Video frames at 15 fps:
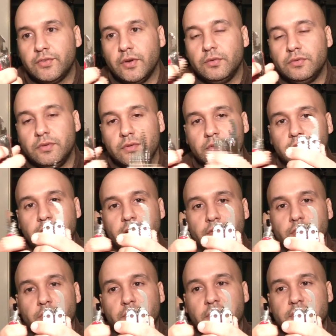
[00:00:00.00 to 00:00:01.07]
So you
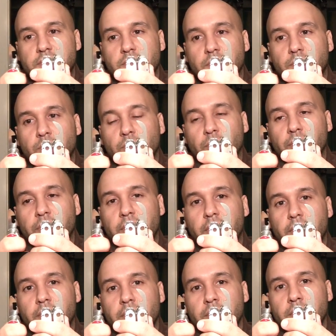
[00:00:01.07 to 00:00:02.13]
get a little extra tool
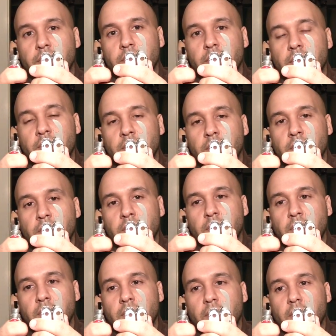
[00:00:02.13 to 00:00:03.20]
there.
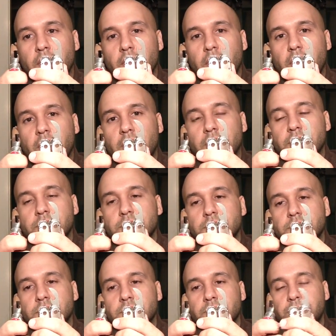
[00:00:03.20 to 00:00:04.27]
But
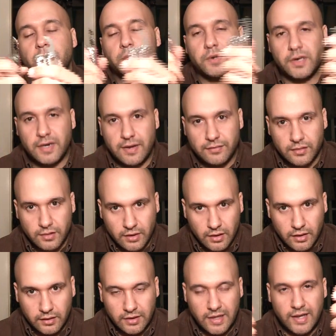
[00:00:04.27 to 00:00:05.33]
we're going to have
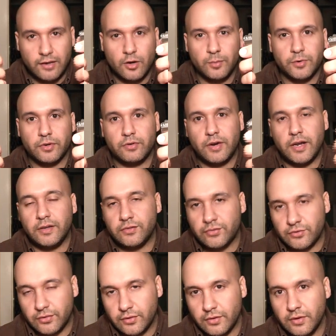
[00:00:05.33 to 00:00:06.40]
a can opener
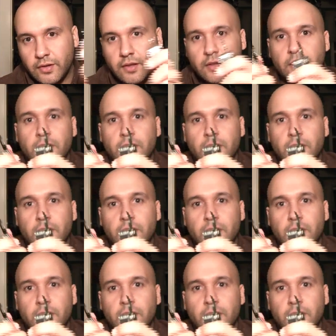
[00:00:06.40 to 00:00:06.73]
race.